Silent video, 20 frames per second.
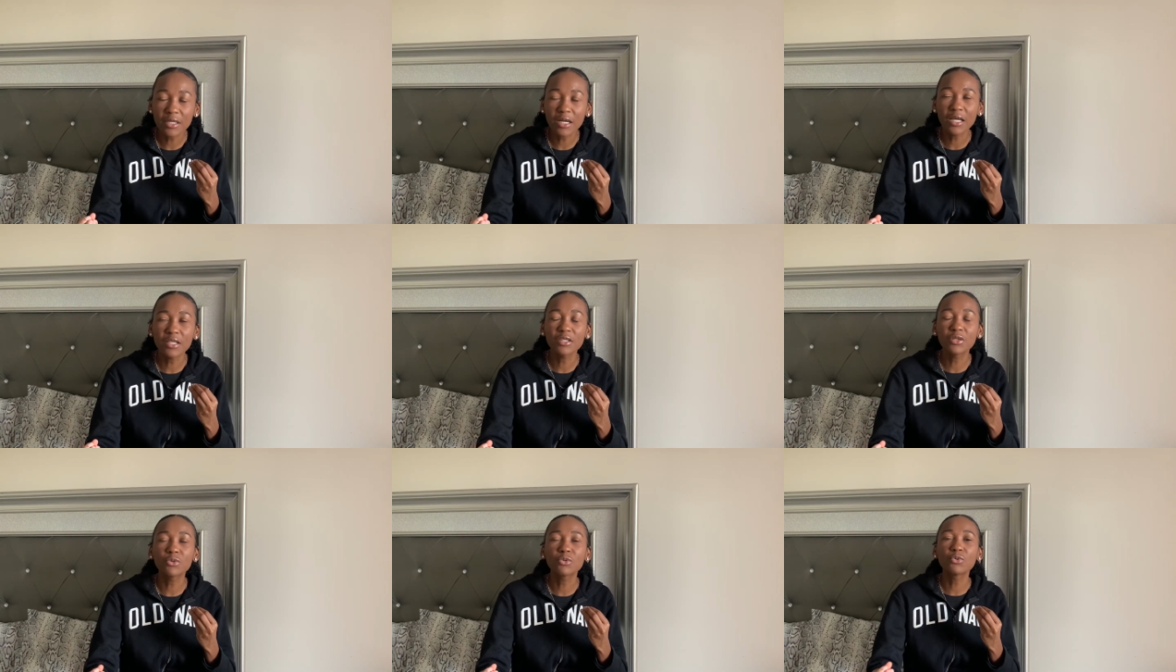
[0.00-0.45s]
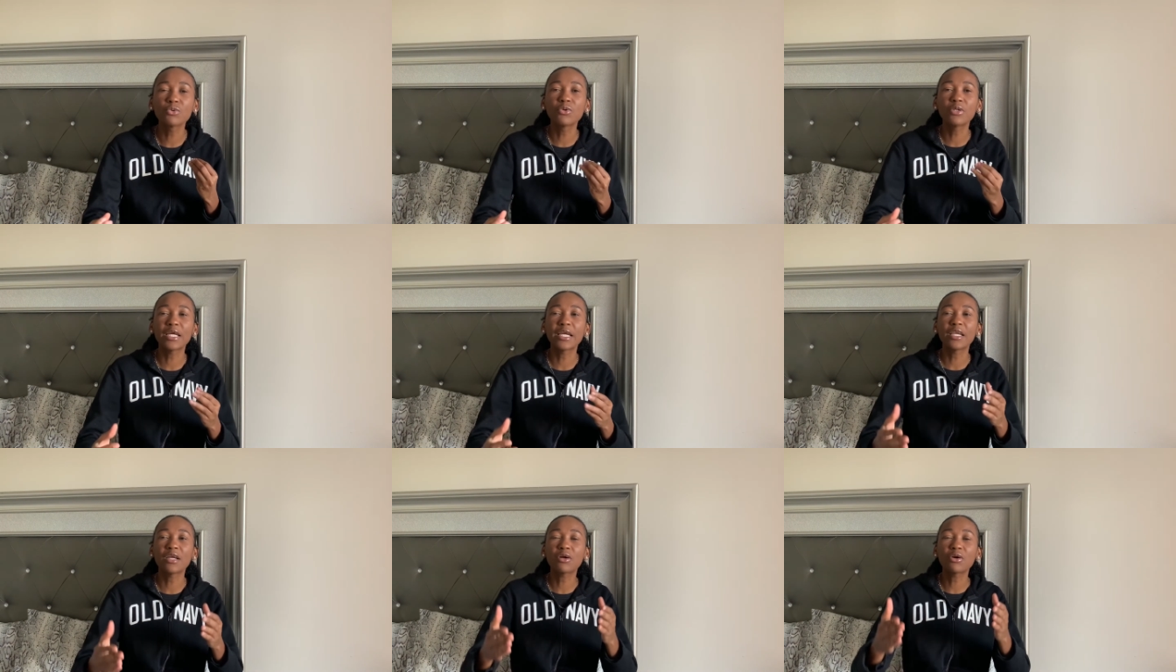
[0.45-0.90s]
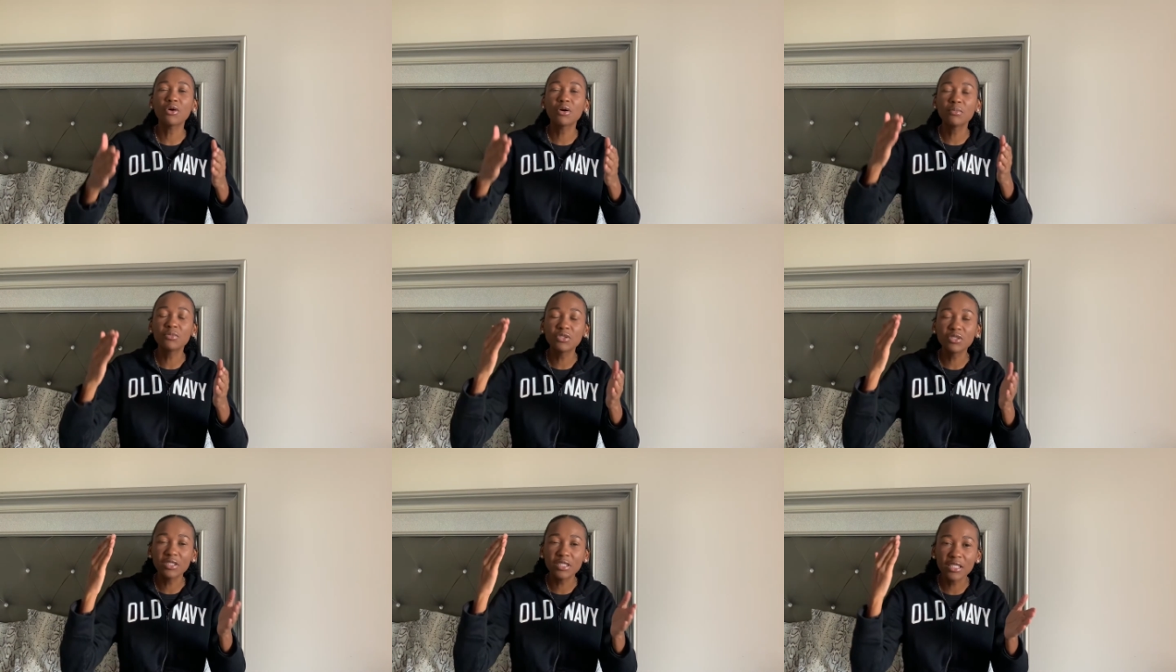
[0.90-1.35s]
at the road and you
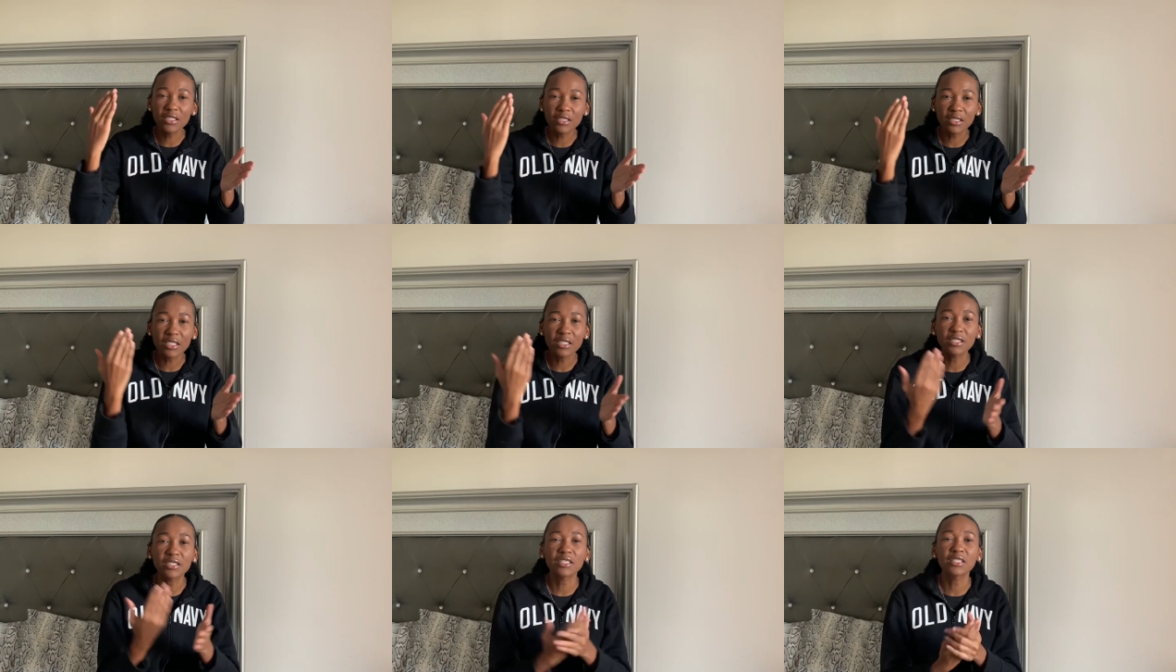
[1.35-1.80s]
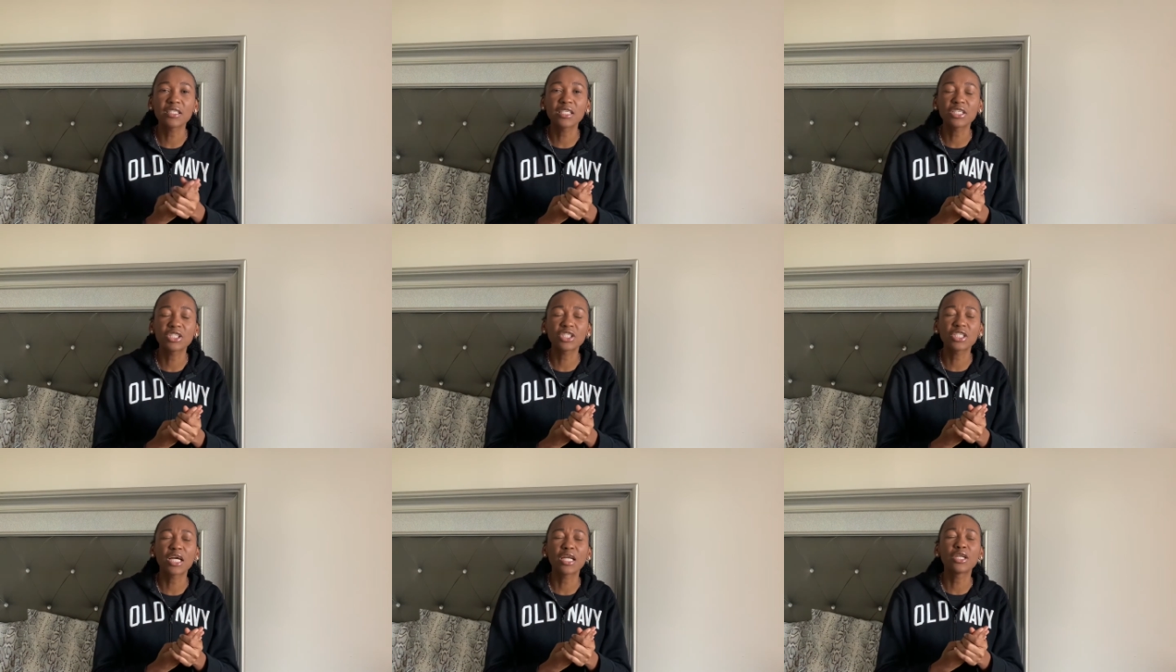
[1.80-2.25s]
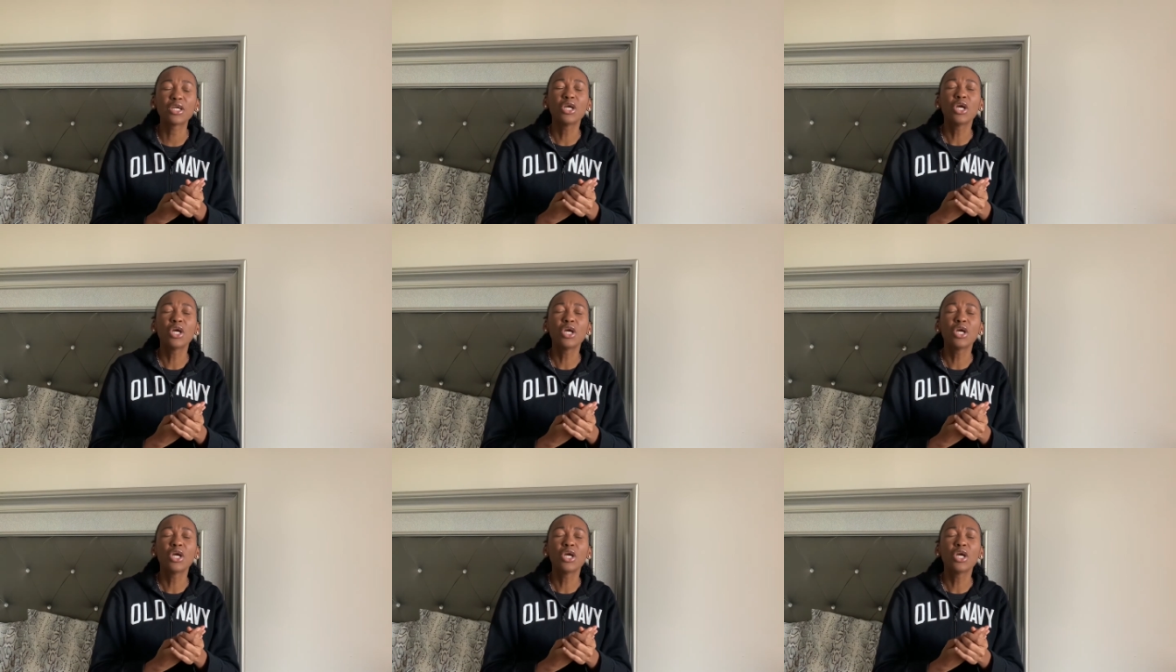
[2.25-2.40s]
come to this intersection